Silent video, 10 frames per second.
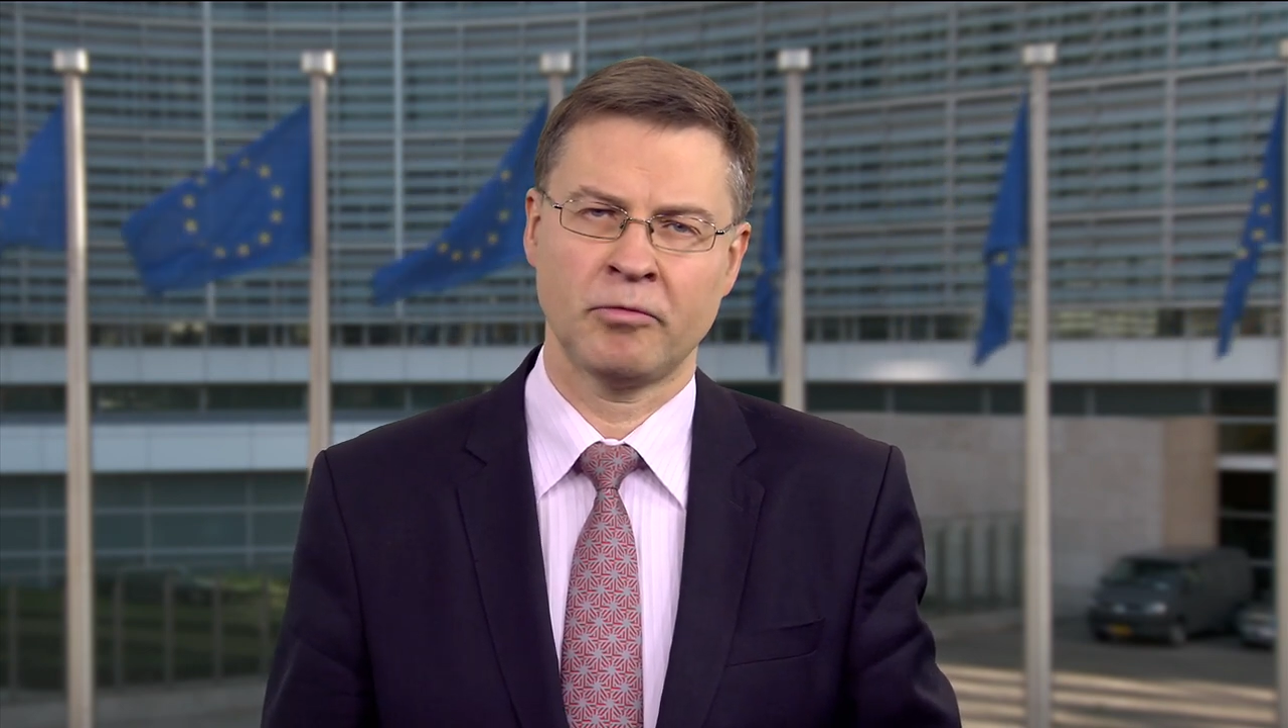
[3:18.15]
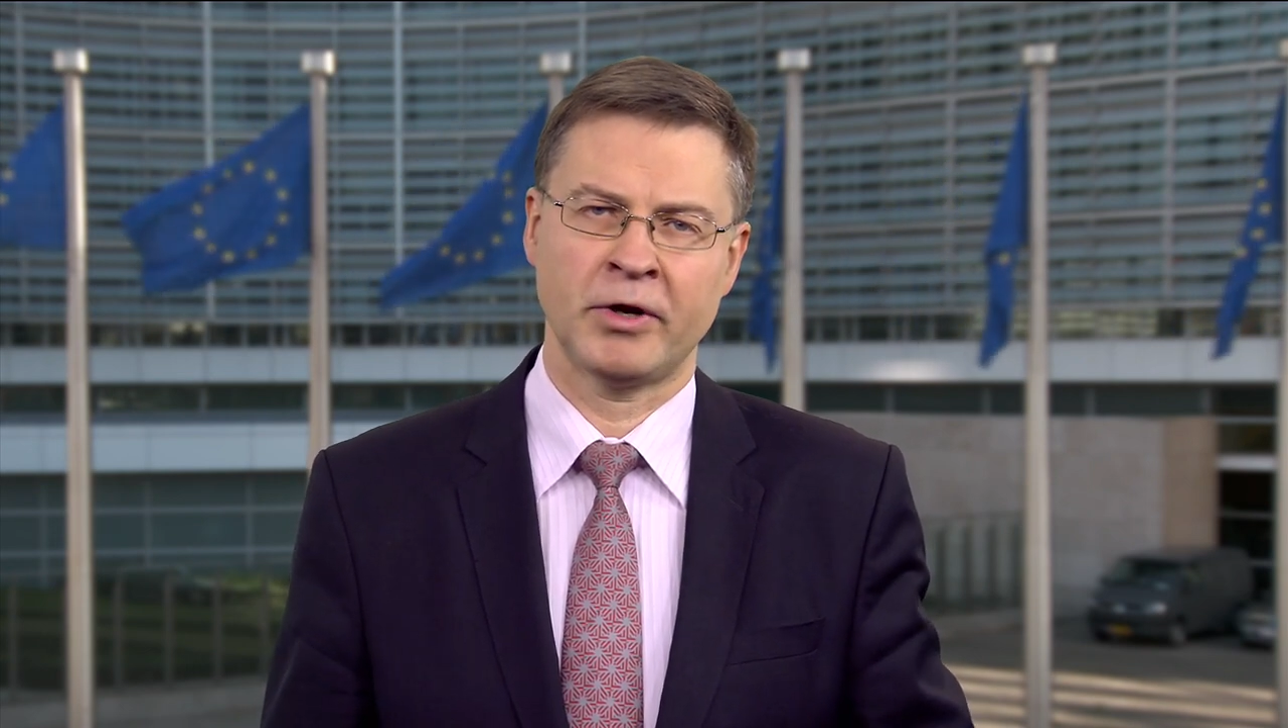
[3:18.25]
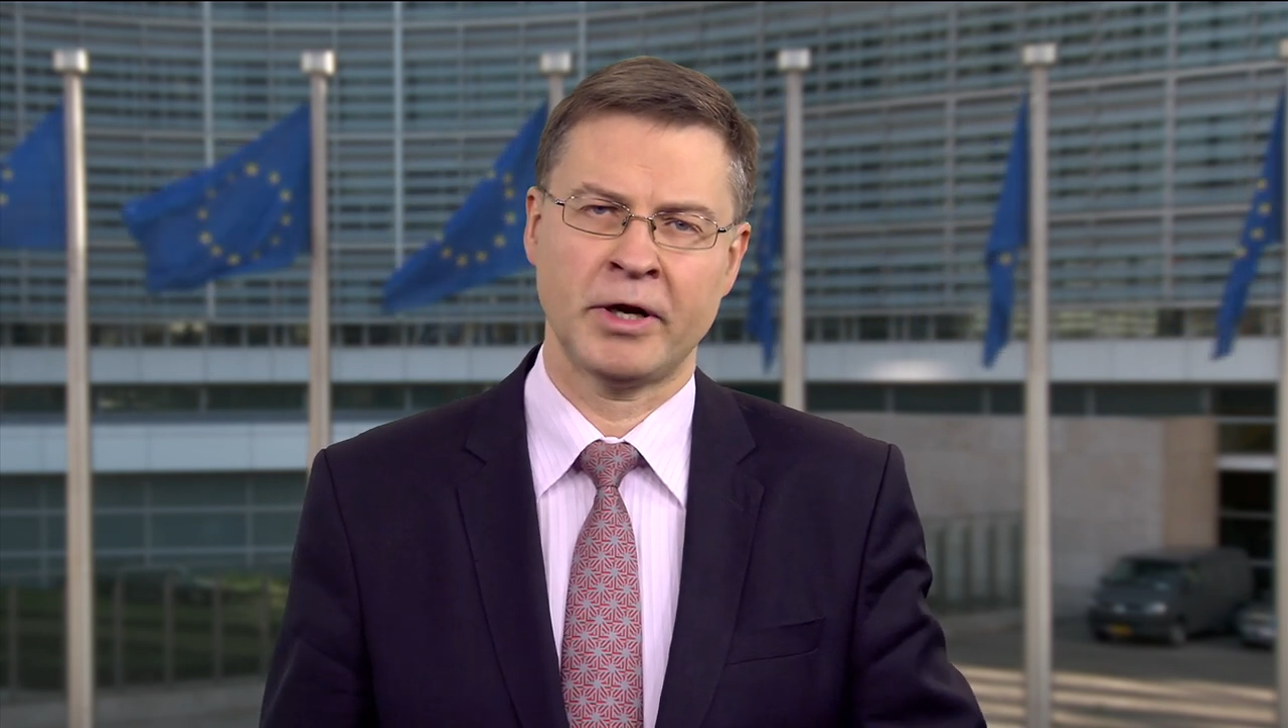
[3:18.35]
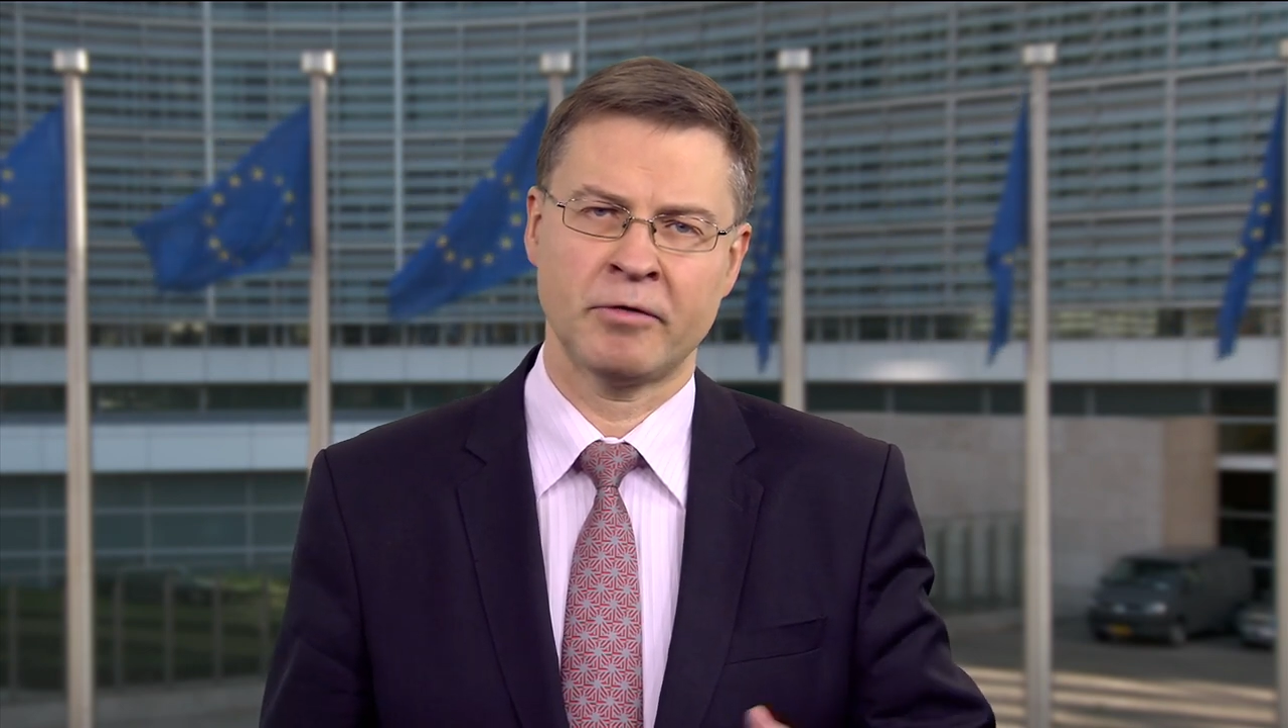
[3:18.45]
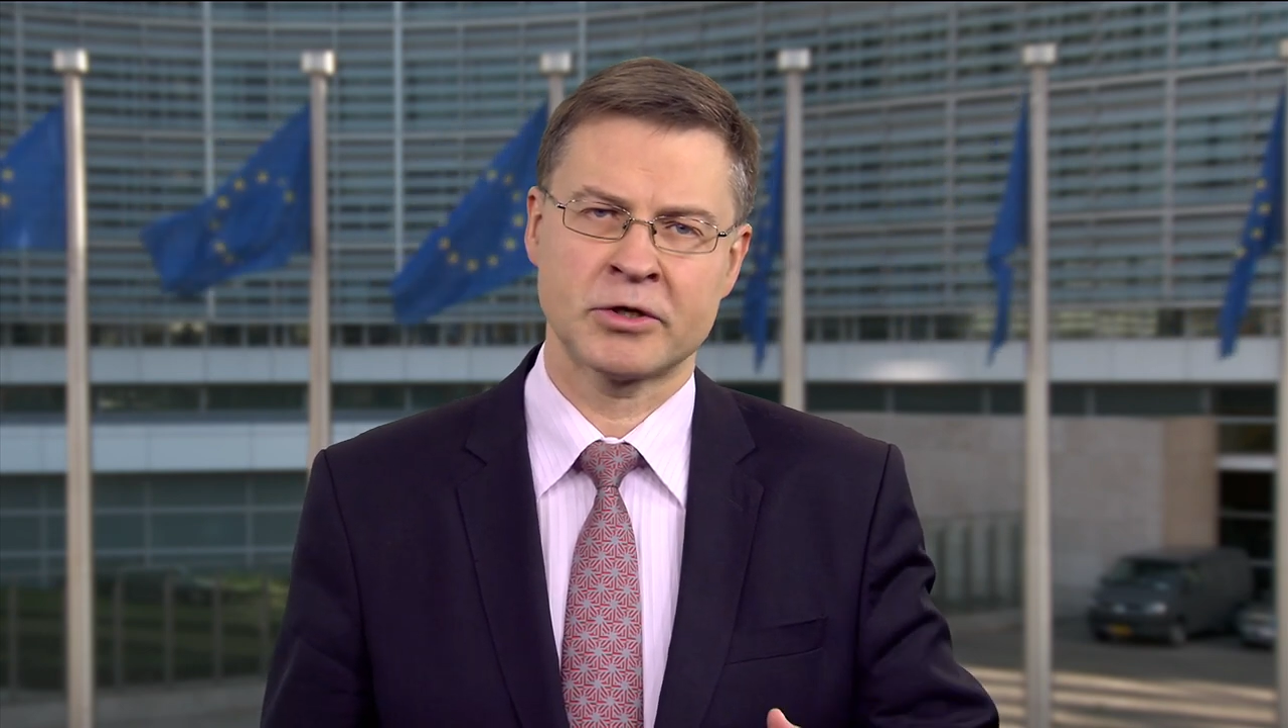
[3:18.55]

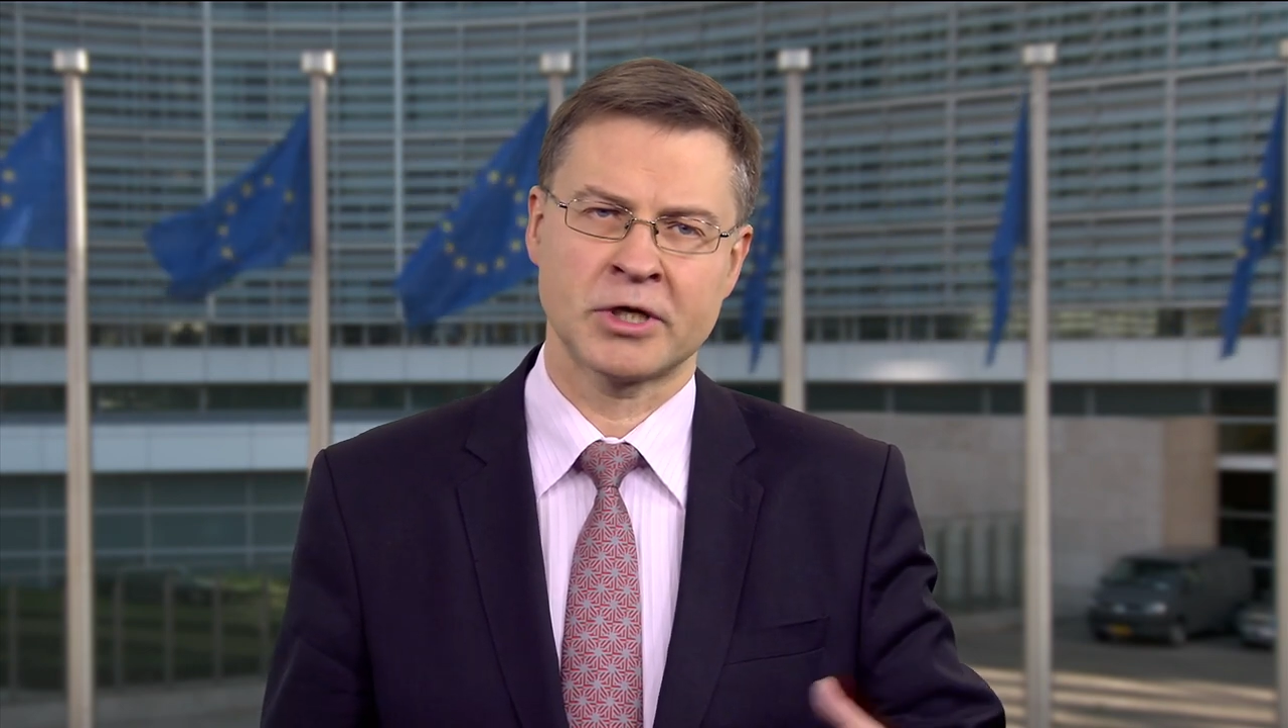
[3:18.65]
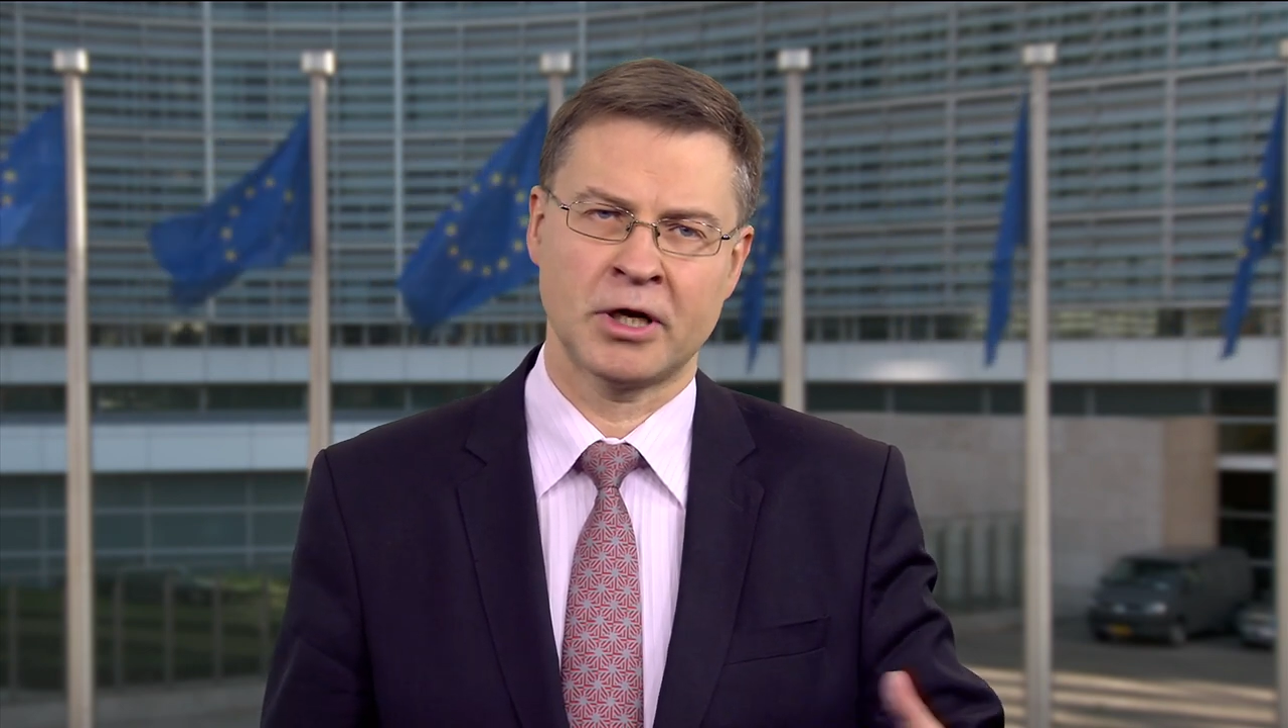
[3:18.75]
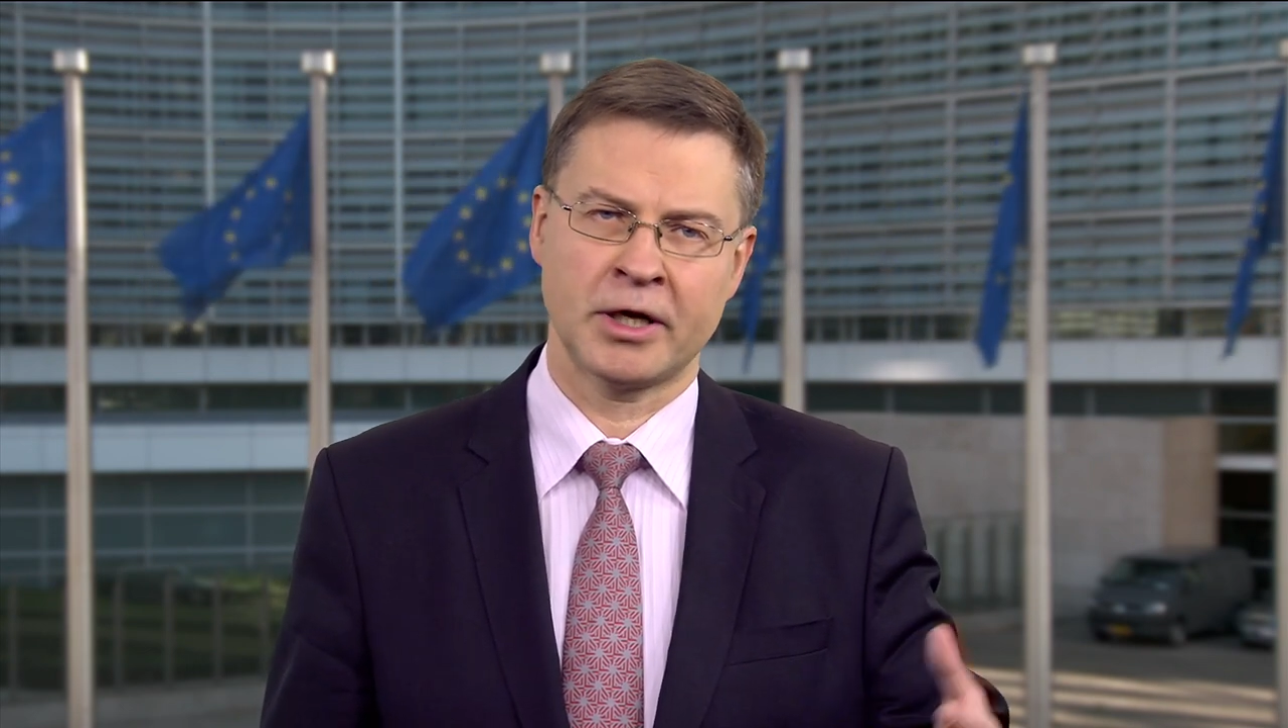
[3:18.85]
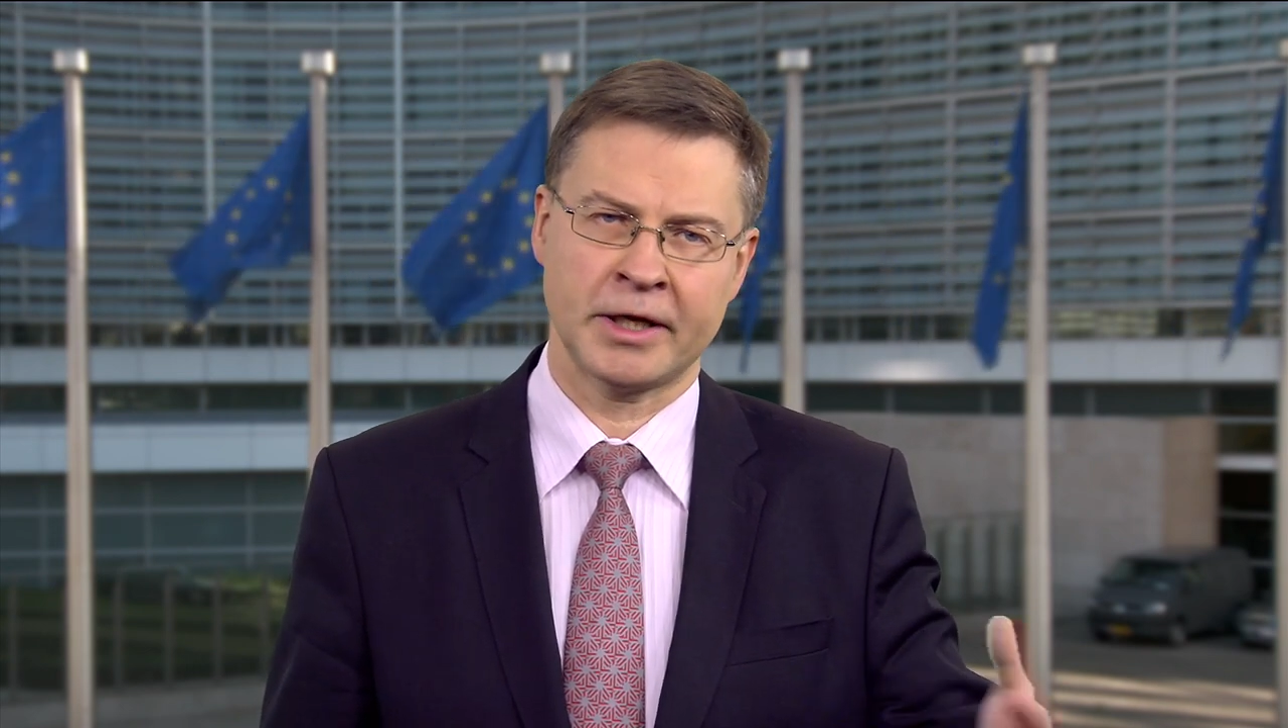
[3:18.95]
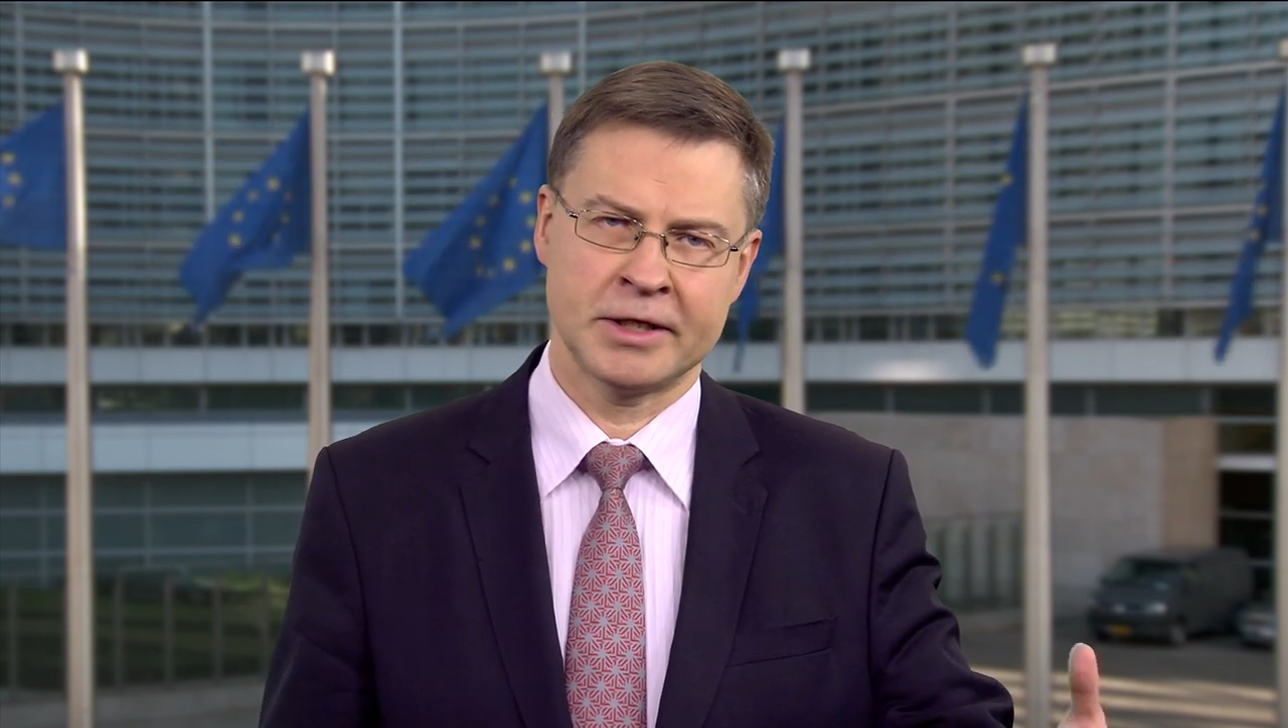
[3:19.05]
wherever they are